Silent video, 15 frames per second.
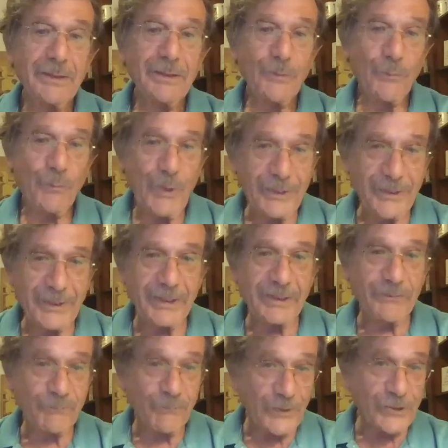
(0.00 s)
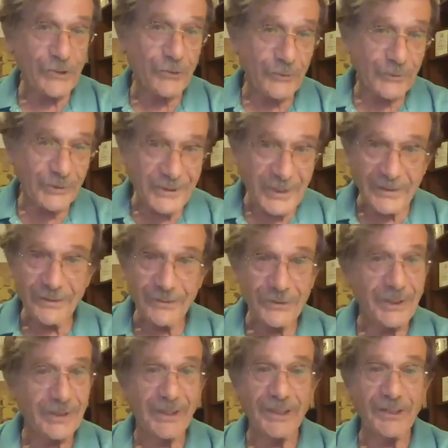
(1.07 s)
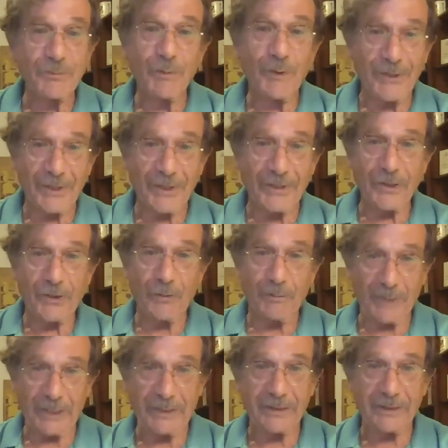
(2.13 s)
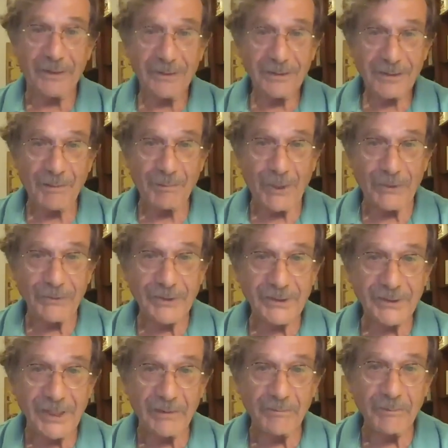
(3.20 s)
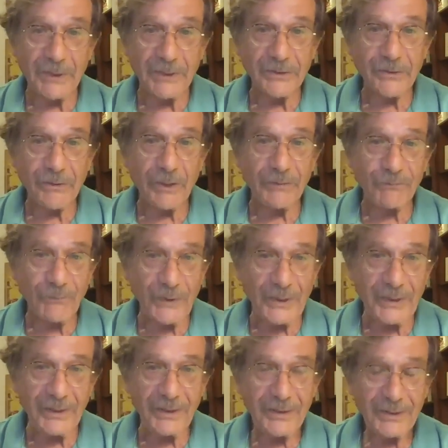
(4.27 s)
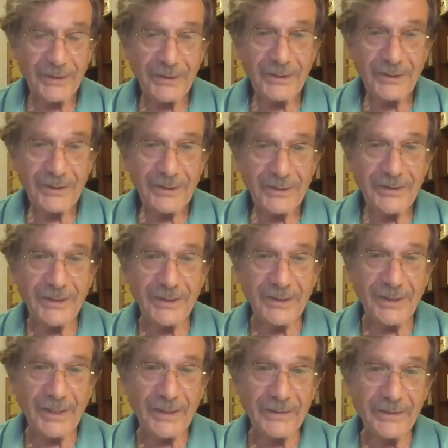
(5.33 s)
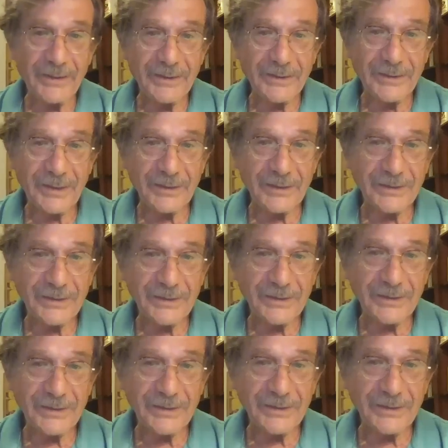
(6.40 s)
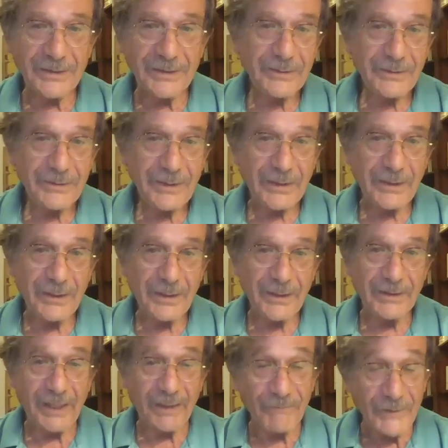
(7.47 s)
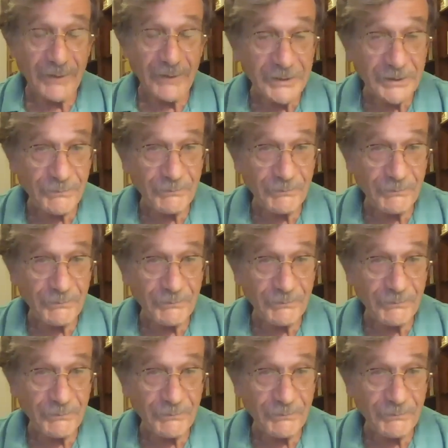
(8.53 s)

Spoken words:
we did reach consensus, at least within the committee, about the statement. So I really see that as a diverse